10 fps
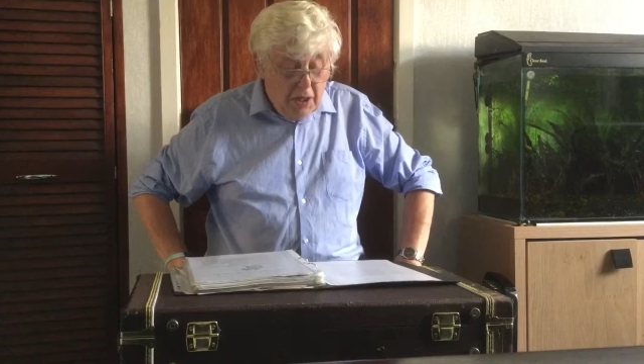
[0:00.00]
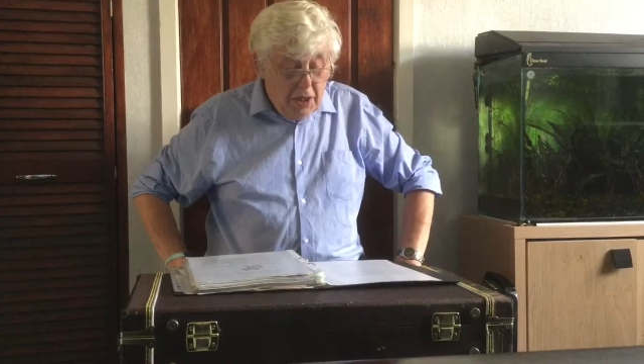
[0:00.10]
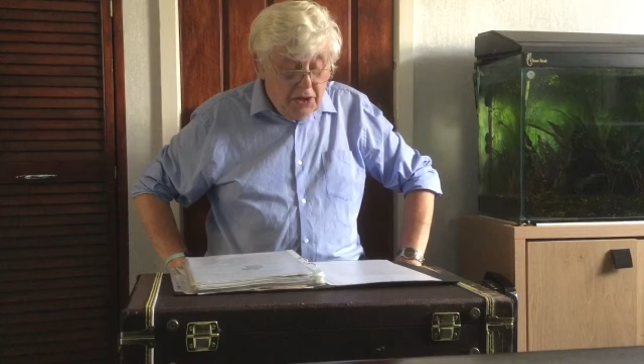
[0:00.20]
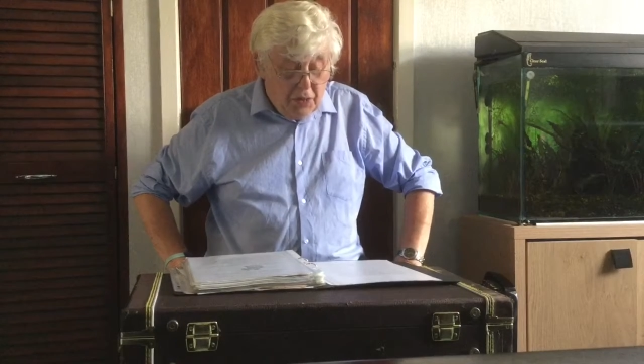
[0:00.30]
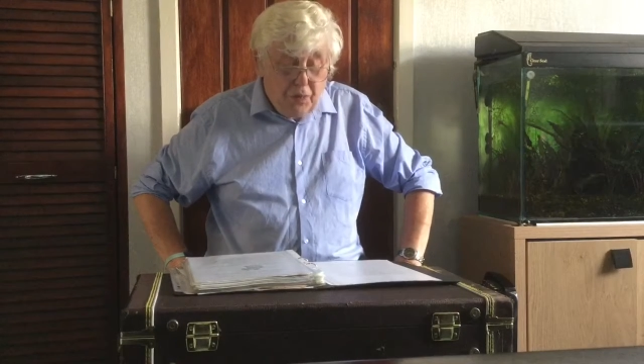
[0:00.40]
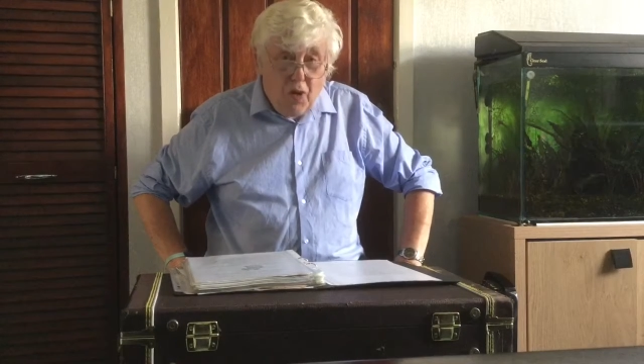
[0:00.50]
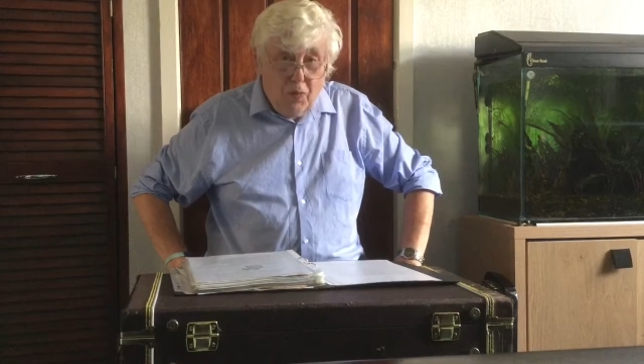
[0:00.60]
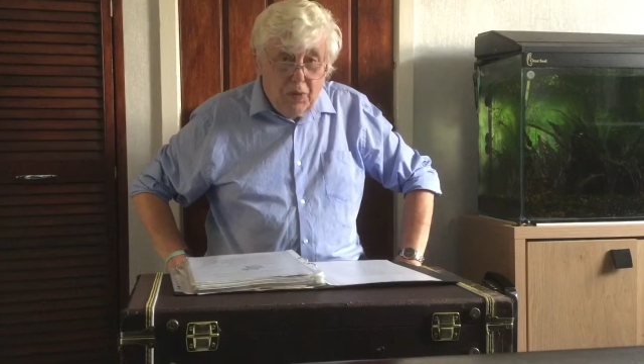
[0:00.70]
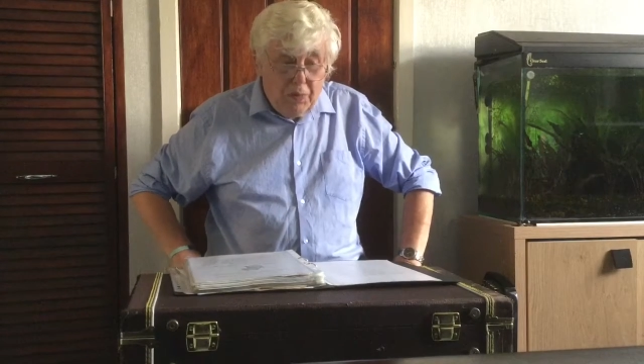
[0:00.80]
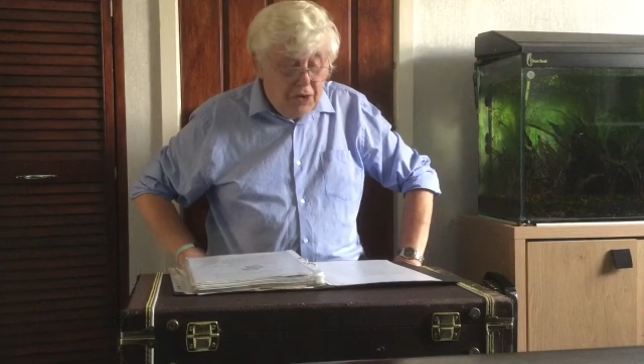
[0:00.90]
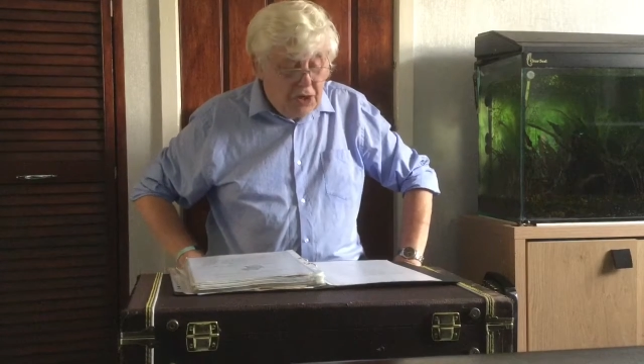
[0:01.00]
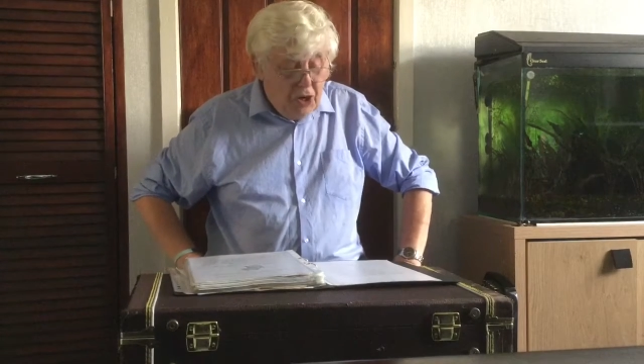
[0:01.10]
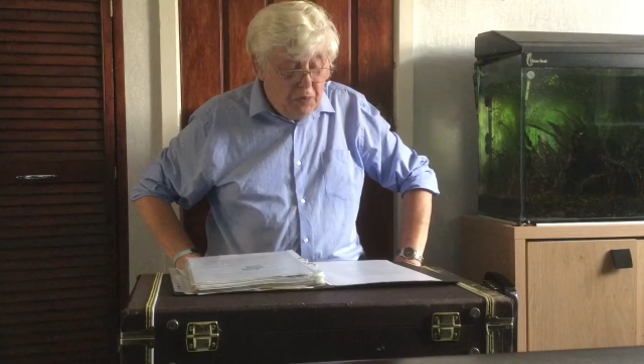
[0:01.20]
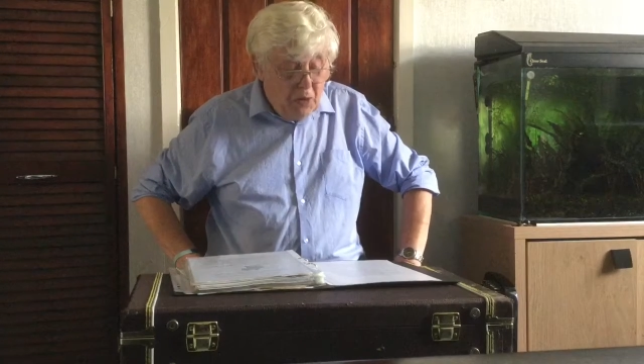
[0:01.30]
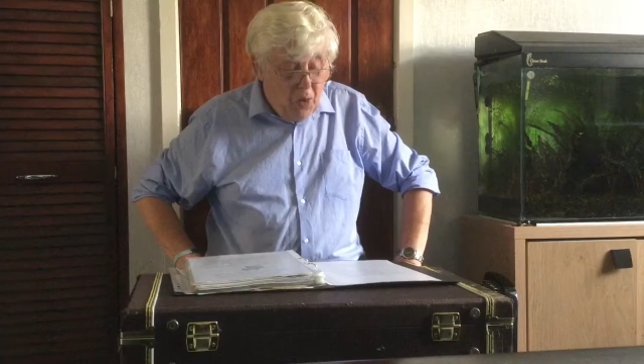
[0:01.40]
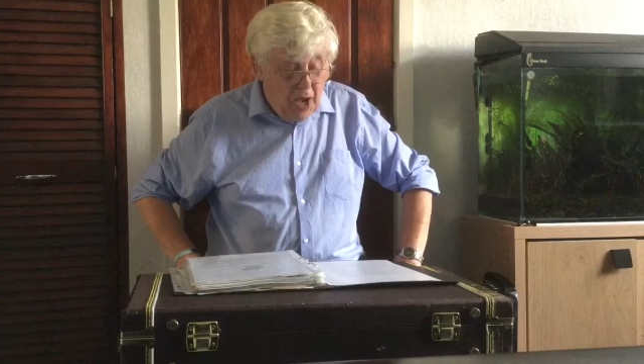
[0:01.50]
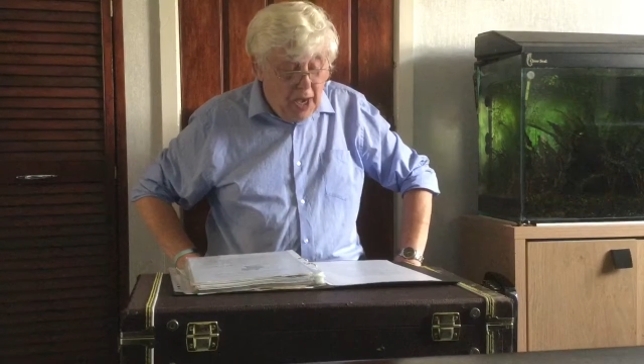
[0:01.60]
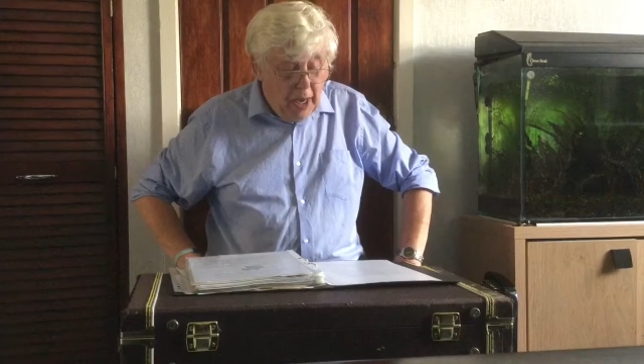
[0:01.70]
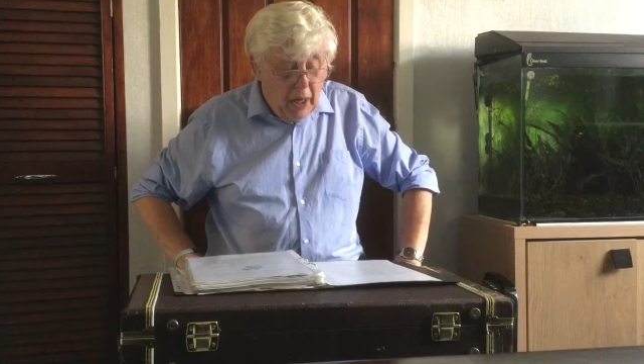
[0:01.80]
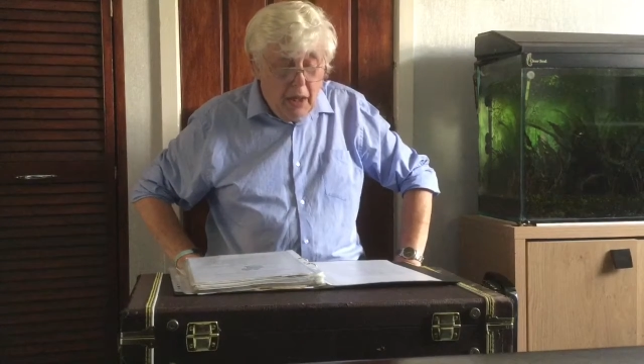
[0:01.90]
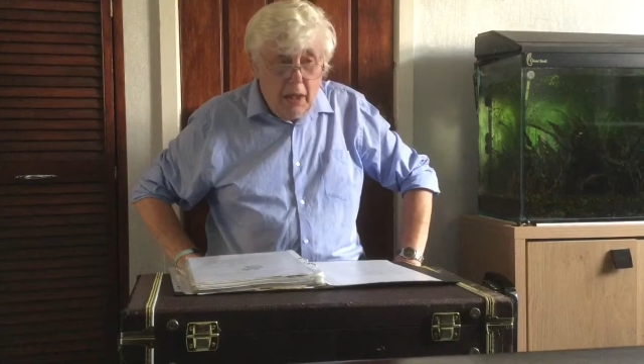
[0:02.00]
There's a problem, so beware."